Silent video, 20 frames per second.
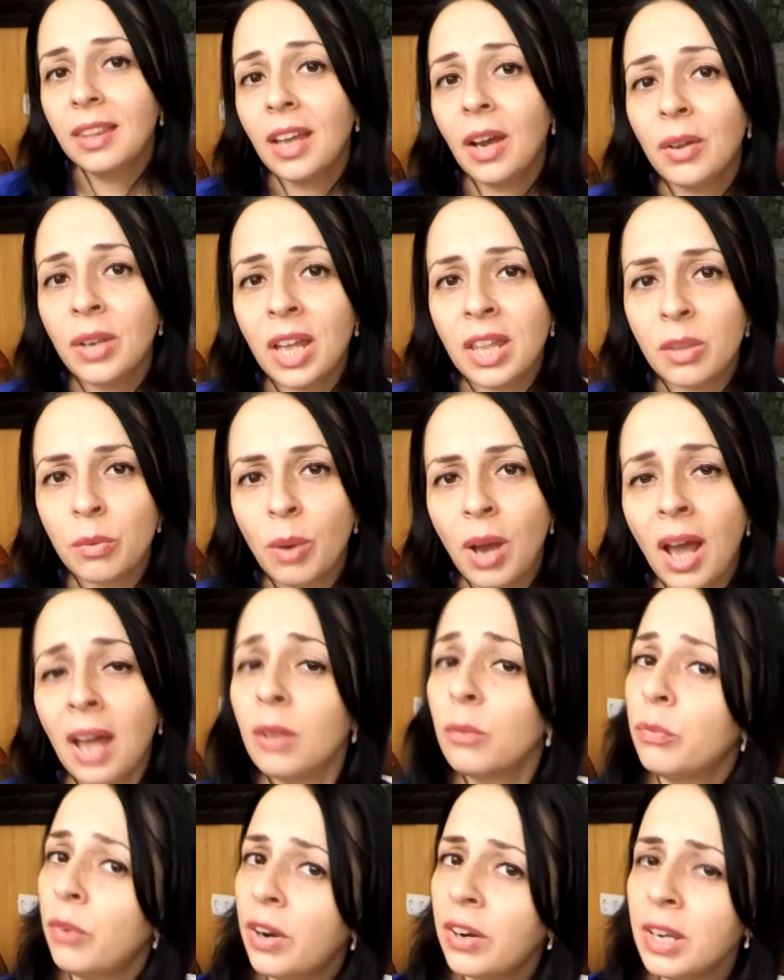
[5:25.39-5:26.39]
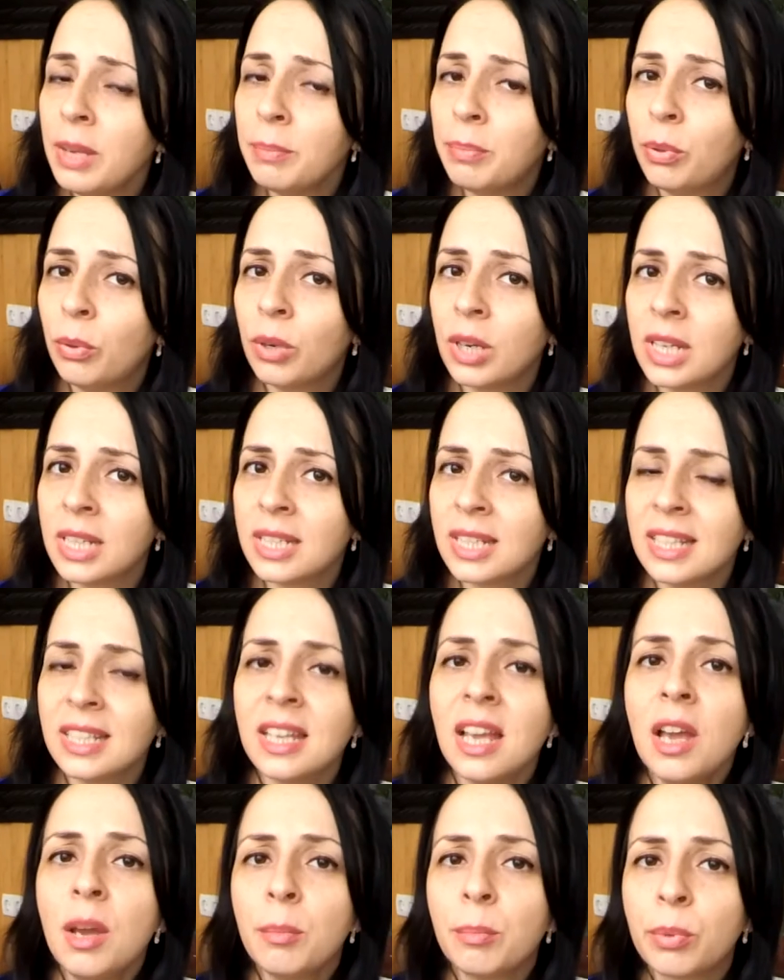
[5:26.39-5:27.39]
Now, another one very important is
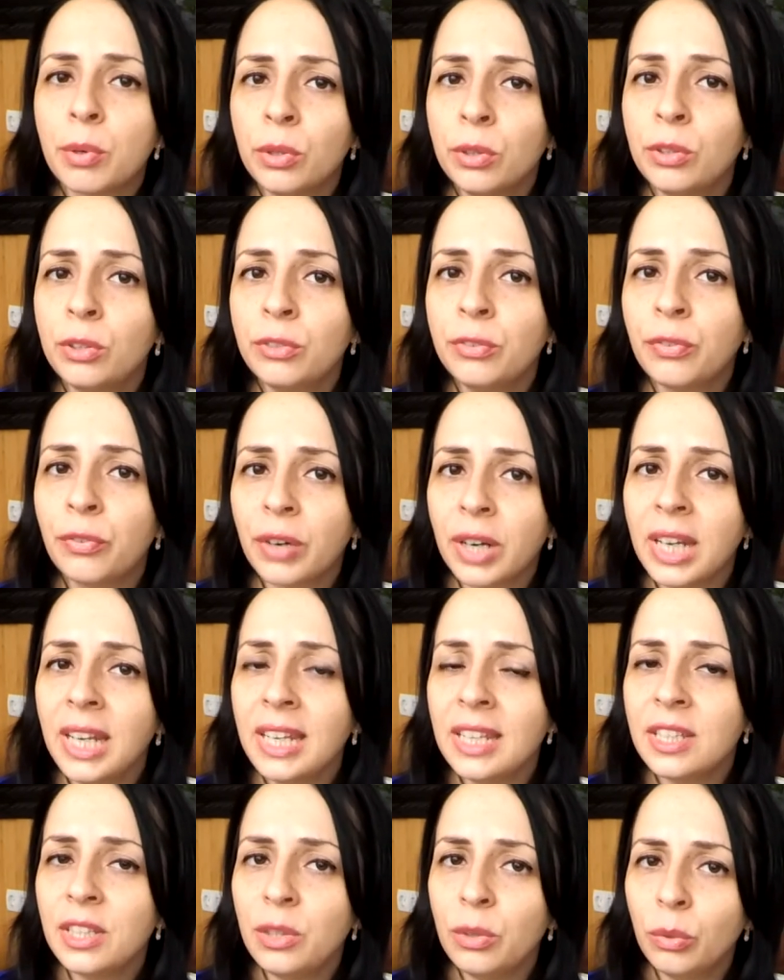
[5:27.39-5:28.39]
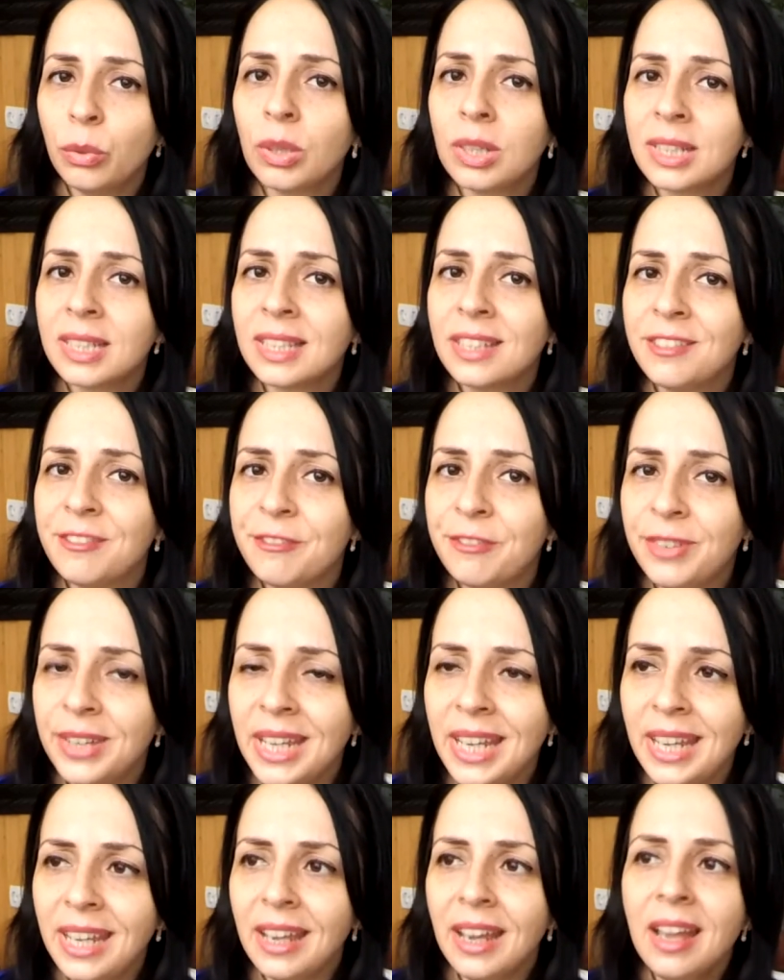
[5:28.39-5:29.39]
proofread your
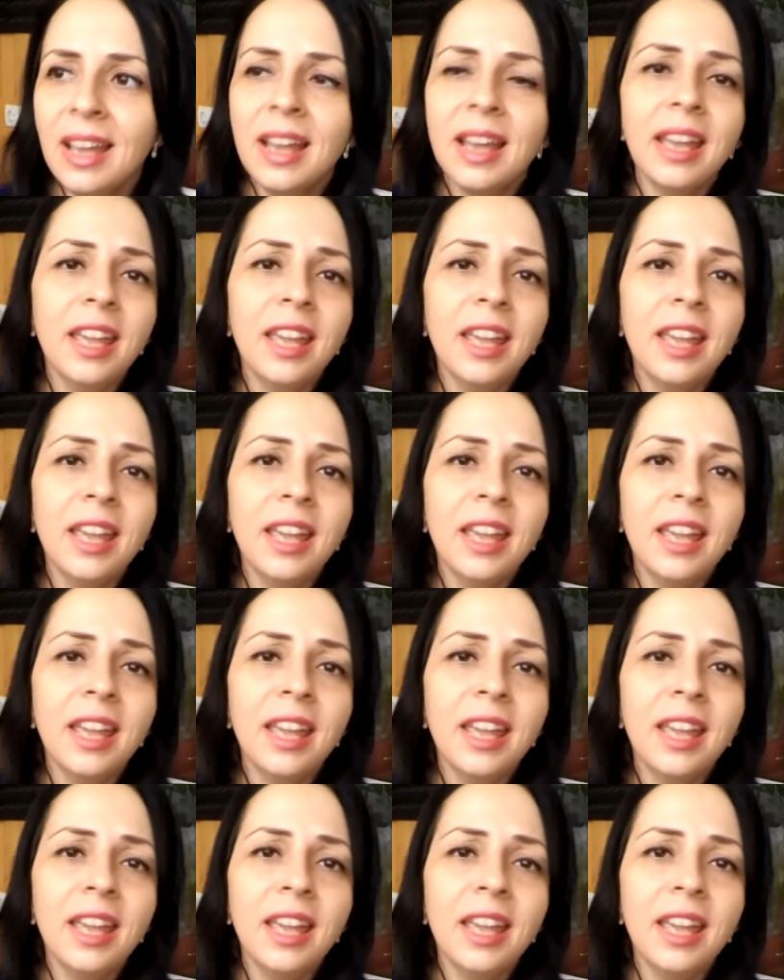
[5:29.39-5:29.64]
CV.